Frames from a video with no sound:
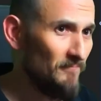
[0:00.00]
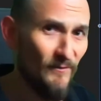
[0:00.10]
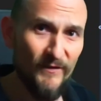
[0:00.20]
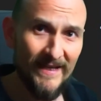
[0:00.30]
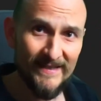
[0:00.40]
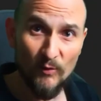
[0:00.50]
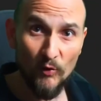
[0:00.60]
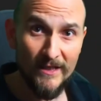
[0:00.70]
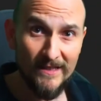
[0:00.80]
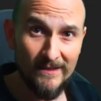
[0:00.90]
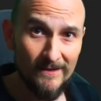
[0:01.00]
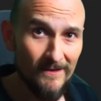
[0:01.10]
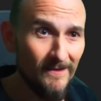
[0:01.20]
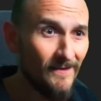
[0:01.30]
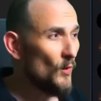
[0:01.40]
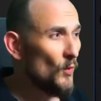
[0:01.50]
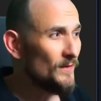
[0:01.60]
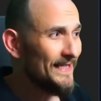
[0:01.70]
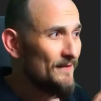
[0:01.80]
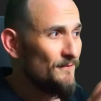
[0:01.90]
Then the scammers start putting on
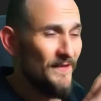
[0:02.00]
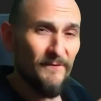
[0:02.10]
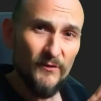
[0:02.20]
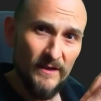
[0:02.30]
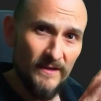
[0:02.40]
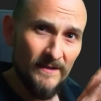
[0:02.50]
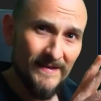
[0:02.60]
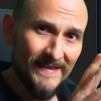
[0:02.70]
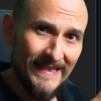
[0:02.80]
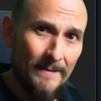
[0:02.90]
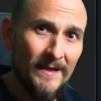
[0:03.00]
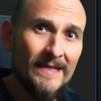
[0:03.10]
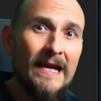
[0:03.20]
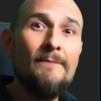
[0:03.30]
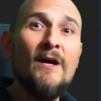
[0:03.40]
pressure. They want to keep the